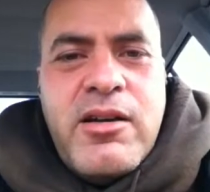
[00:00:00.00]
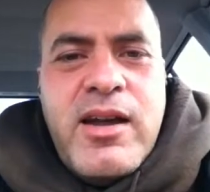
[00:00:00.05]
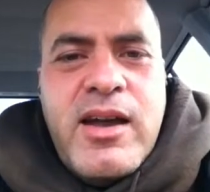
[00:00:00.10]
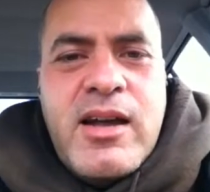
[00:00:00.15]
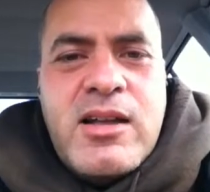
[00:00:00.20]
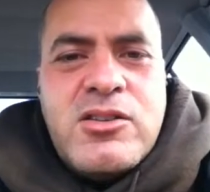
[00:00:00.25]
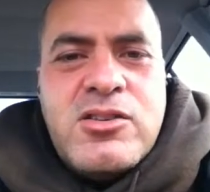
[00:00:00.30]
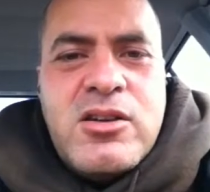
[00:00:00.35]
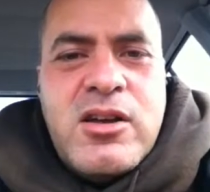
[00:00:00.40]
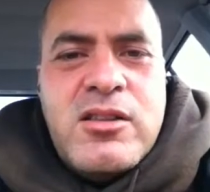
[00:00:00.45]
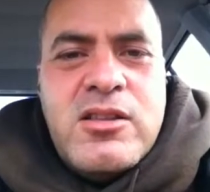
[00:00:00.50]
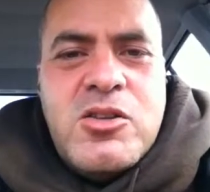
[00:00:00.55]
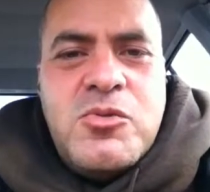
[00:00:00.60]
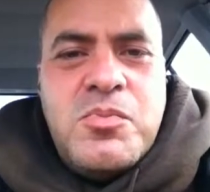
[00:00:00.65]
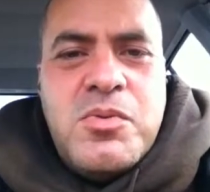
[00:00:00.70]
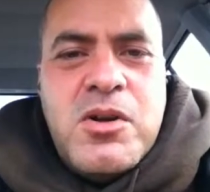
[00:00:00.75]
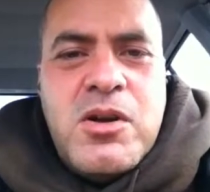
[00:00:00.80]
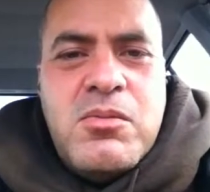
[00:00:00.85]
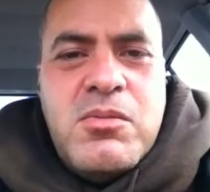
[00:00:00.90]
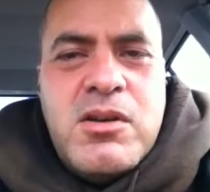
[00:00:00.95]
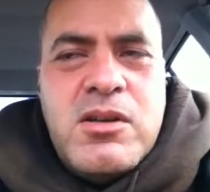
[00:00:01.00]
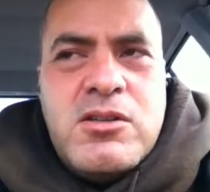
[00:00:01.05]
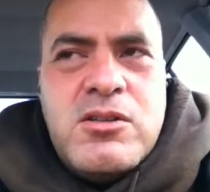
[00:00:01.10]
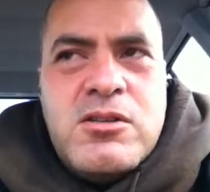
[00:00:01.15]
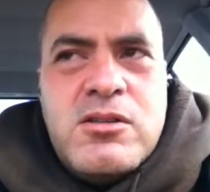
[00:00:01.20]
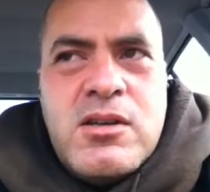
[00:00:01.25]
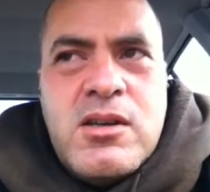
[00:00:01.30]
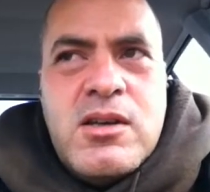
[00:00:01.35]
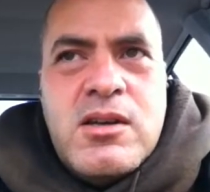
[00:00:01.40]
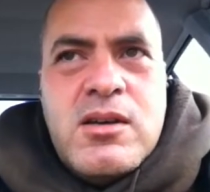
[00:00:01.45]
their hands on these
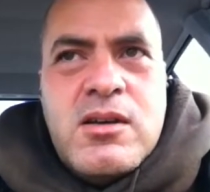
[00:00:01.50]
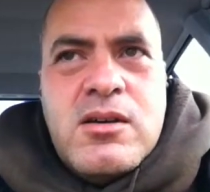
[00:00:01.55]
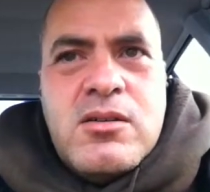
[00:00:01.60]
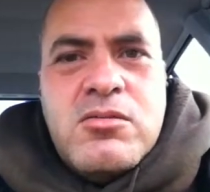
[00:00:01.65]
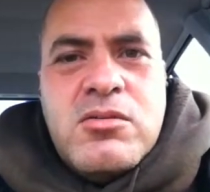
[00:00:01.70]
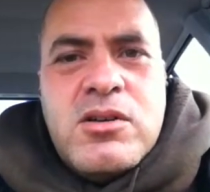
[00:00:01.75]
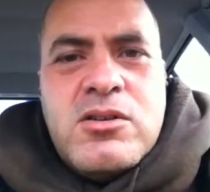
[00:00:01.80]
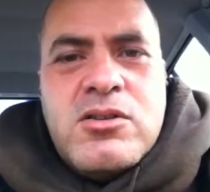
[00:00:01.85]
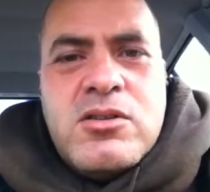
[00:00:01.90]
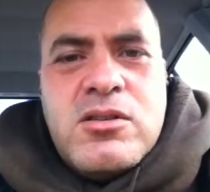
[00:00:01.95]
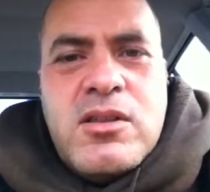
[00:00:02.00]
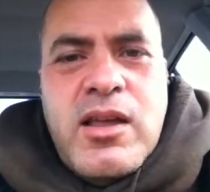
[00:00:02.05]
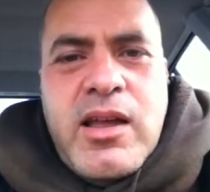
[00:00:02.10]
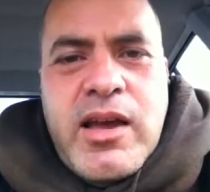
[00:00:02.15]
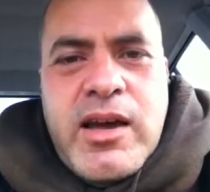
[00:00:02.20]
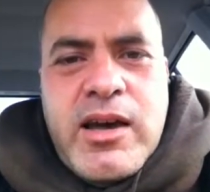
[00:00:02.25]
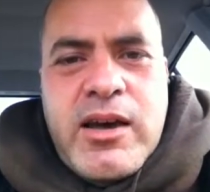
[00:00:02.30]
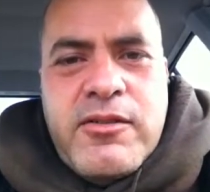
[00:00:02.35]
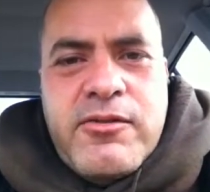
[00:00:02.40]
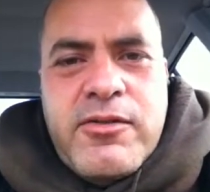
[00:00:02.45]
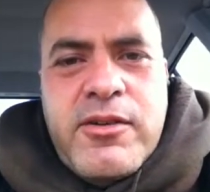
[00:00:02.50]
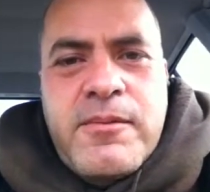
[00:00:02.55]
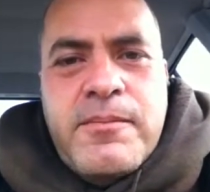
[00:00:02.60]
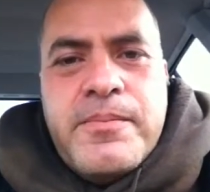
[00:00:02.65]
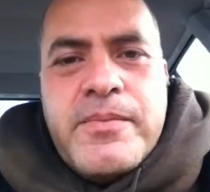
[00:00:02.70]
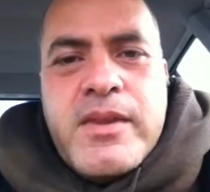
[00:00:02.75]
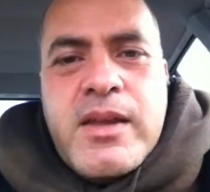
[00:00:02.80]
pyramids, which they have,